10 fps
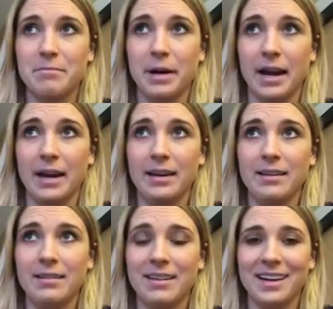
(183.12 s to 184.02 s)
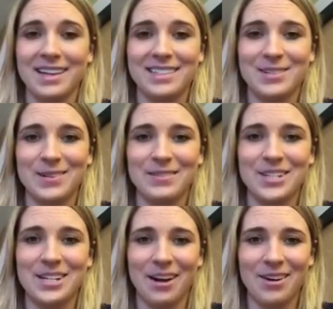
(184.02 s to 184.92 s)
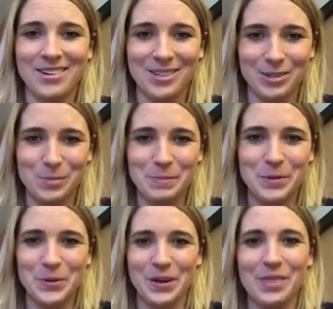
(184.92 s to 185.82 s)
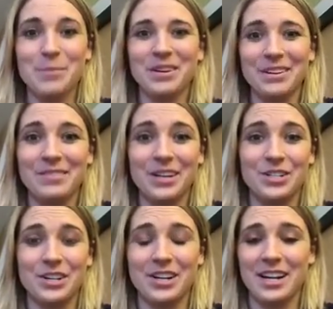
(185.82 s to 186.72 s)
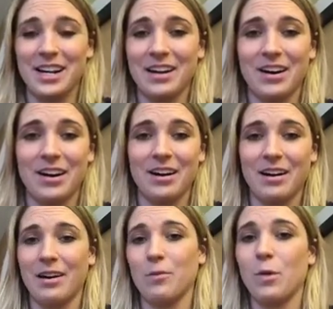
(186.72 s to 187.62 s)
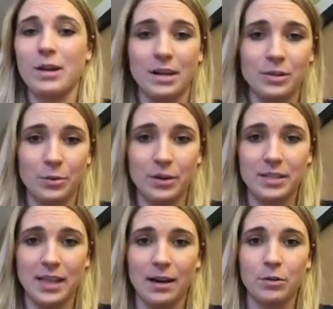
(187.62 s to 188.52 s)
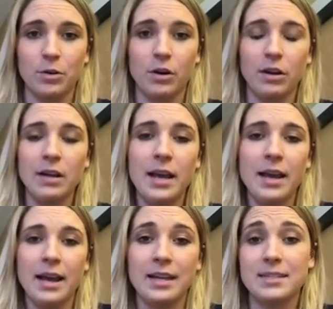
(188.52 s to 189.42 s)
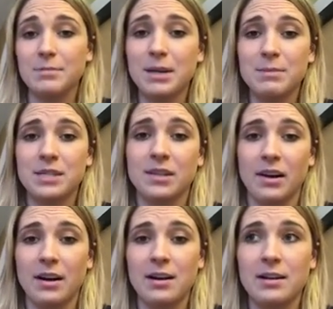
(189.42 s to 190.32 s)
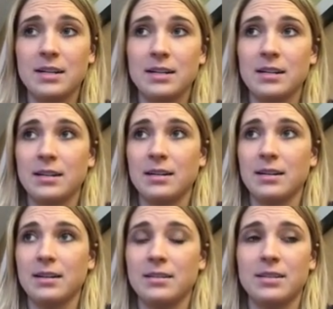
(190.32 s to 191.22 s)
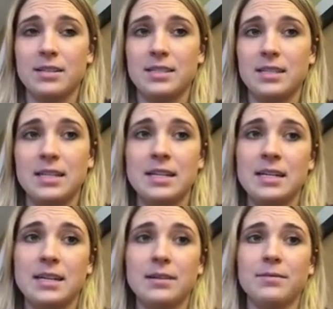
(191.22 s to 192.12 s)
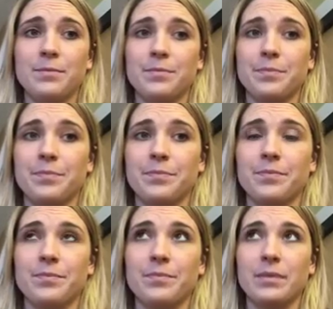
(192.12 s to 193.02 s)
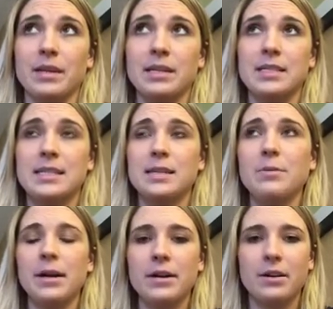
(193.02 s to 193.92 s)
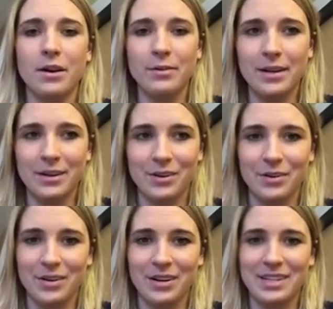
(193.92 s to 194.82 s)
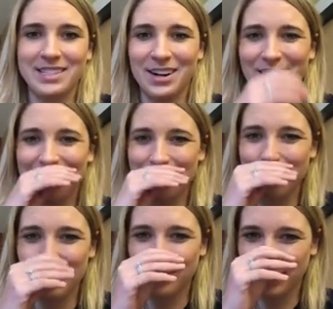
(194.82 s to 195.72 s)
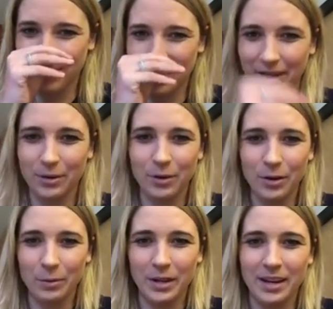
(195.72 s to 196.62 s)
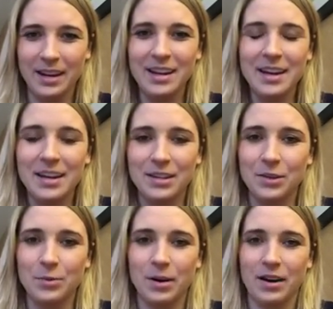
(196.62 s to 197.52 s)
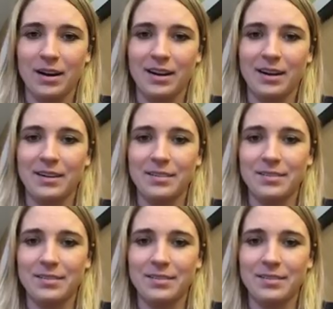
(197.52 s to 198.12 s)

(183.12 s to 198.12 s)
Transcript: But I guess sort of a shout out to those people who are in the middle of their journey and are working towards that goal. And sometimes it's hard to see where you're going, or it's hard to move towards that goal when you are,